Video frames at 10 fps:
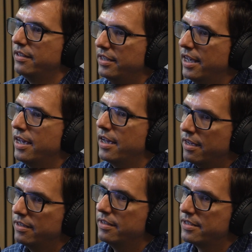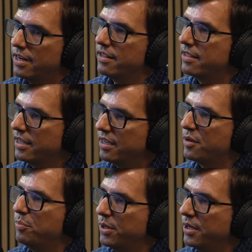yeah, it's getting
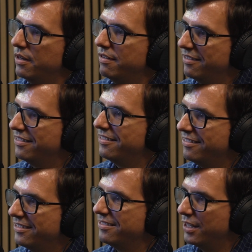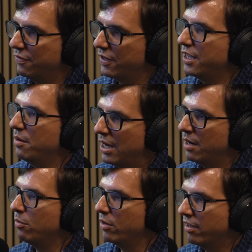thick, but if I keep
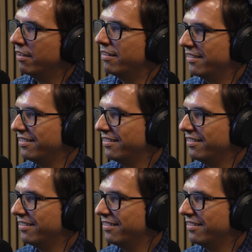hammering it,